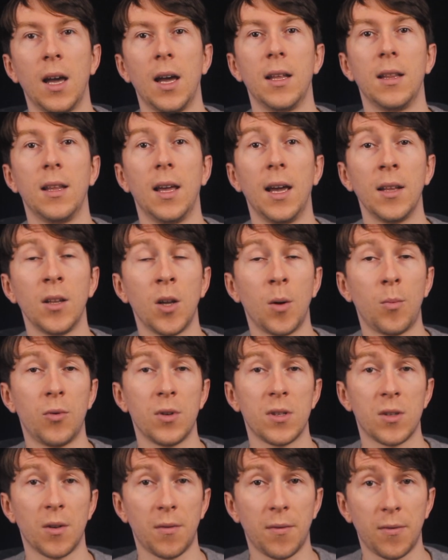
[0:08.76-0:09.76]
and end up
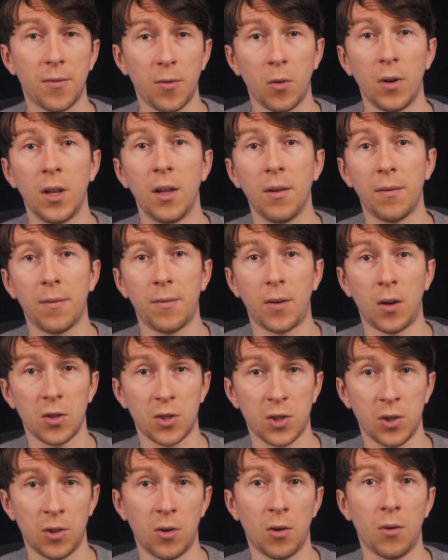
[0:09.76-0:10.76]
with a fully
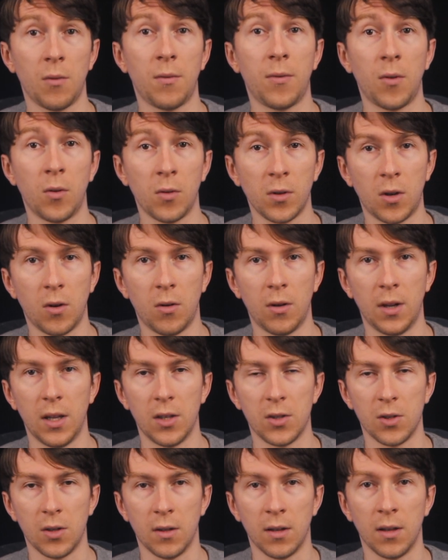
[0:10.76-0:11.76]
functional phone call
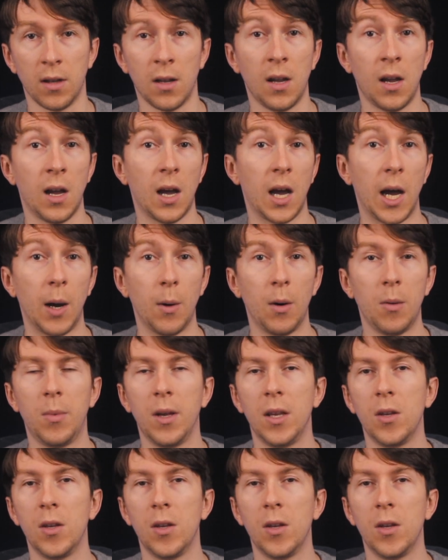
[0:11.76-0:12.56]
agent. I will be